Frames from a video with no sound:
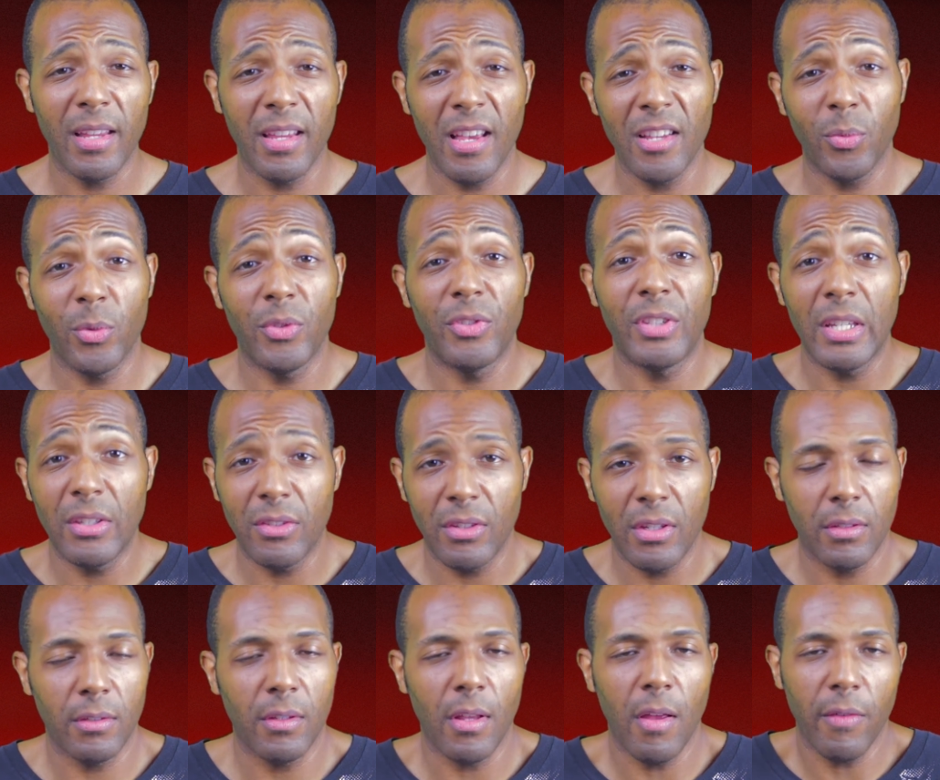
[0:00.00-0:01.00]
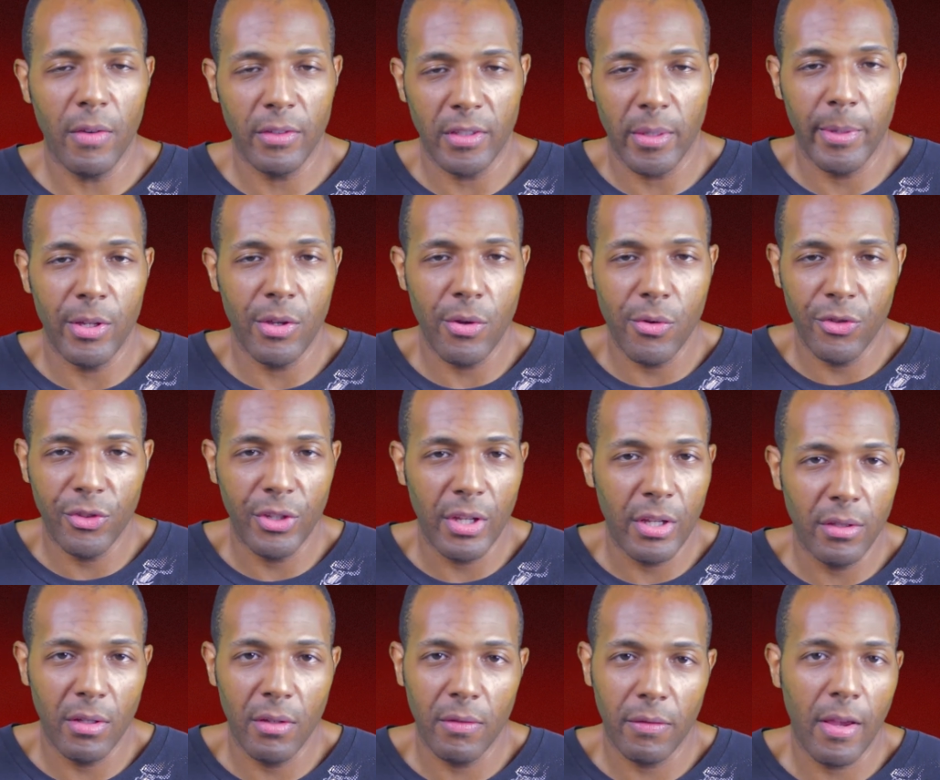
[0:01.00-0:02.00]
I guess, with DC stuff because I'm a huge
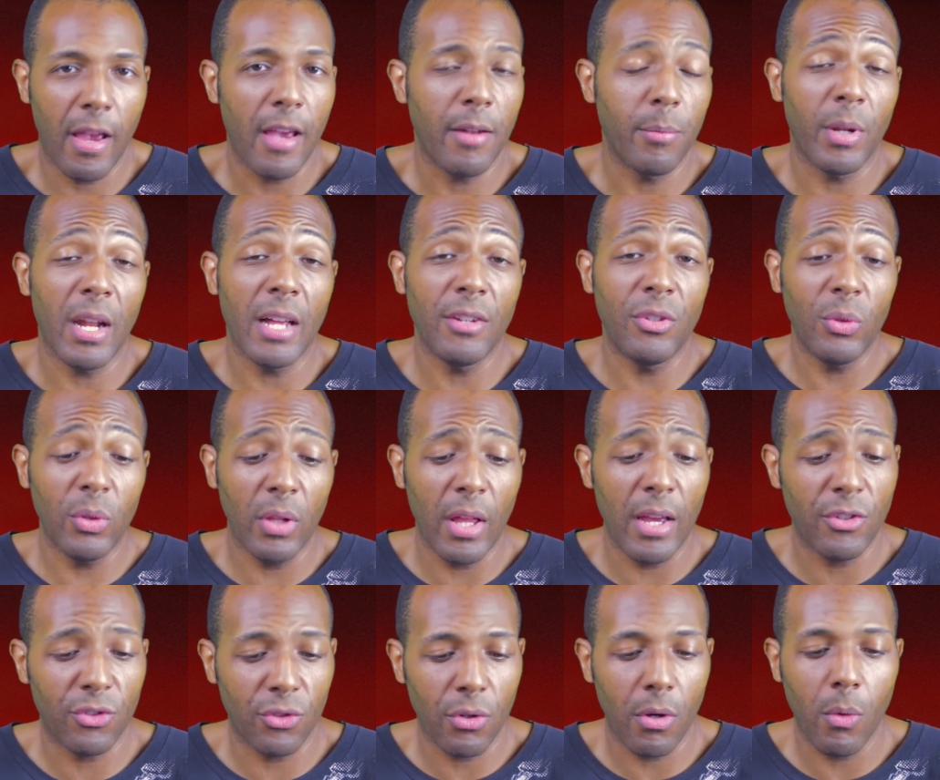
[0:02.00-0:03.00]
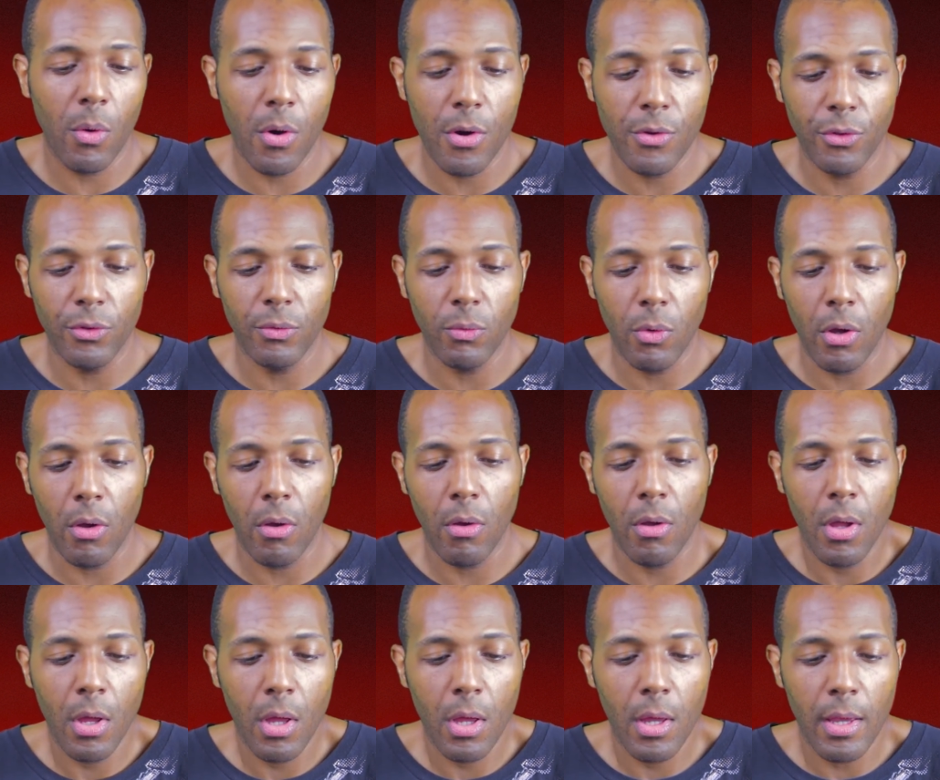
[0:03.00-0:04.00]
DC fan, but I do like Star Wars as
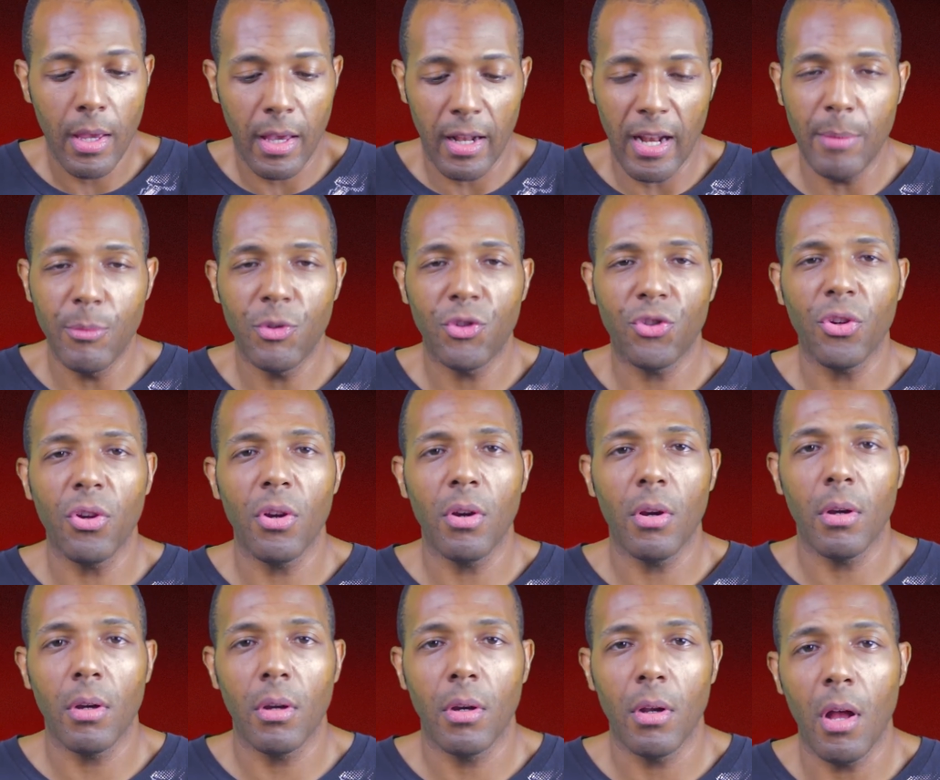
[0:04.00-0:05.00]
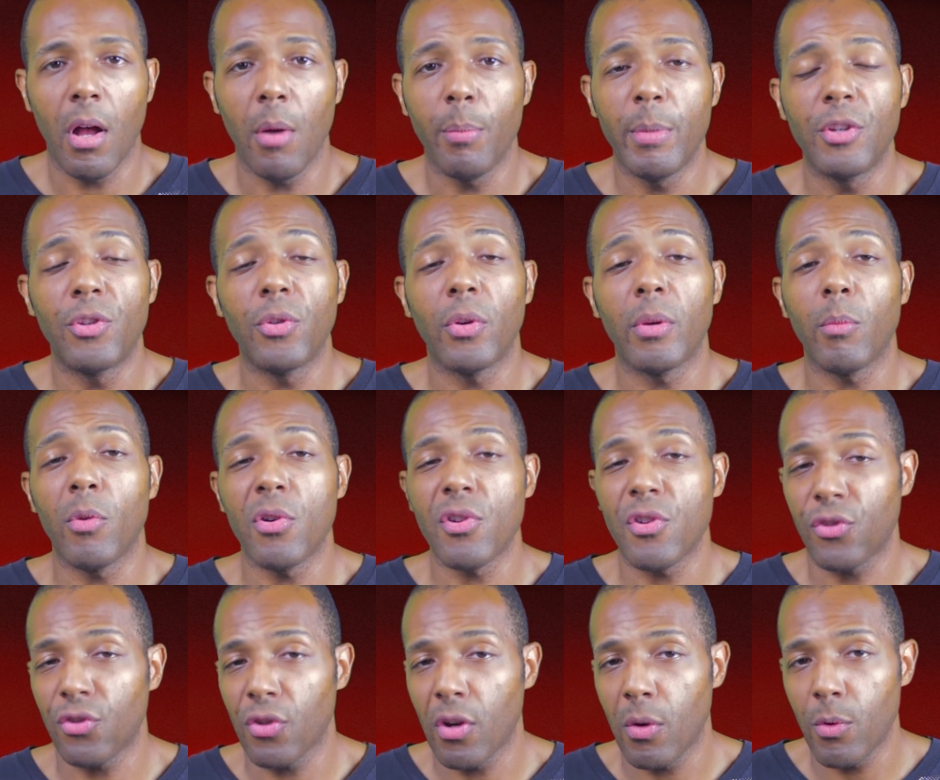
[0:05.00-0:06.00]
well and I'm sure I'll be doing
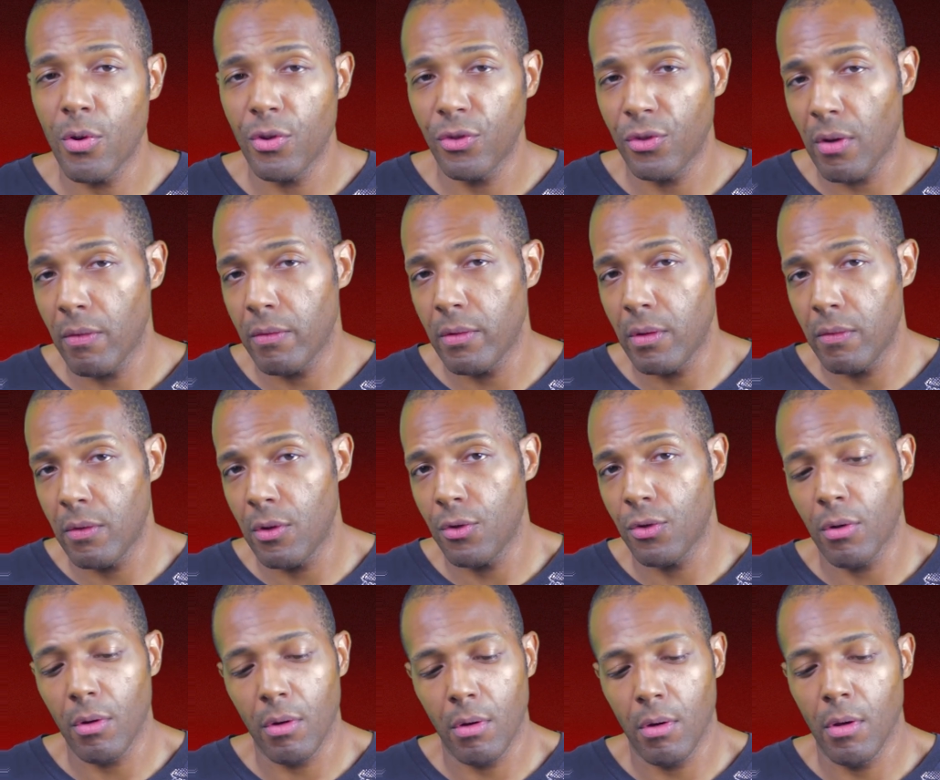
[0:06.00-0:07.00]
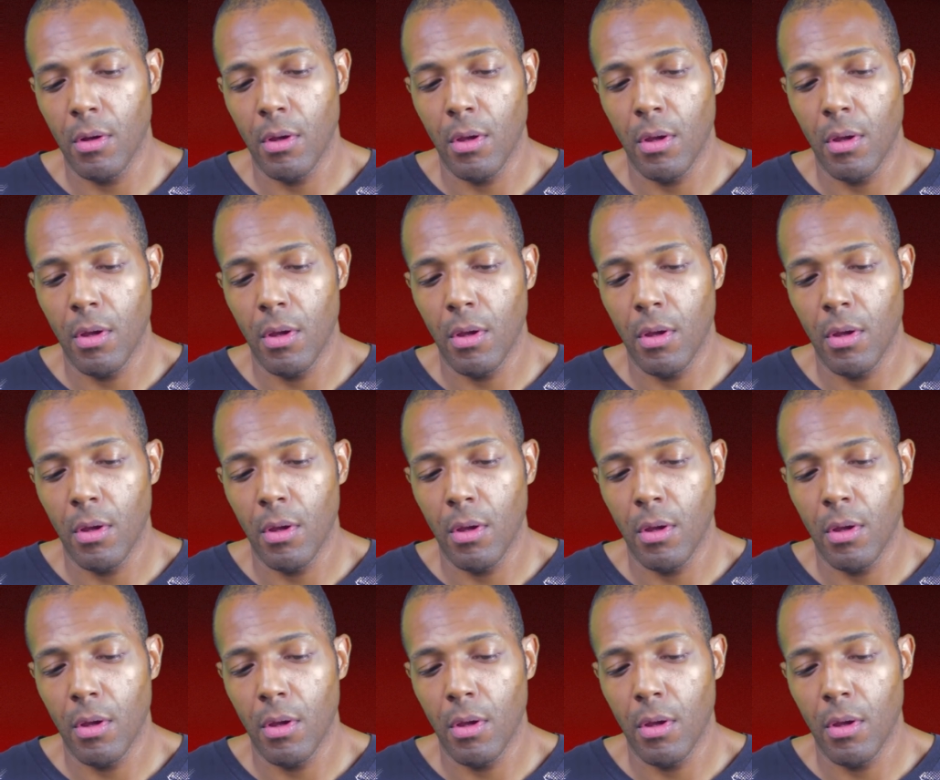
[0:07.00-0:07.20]
more Star Wars stuff in the future.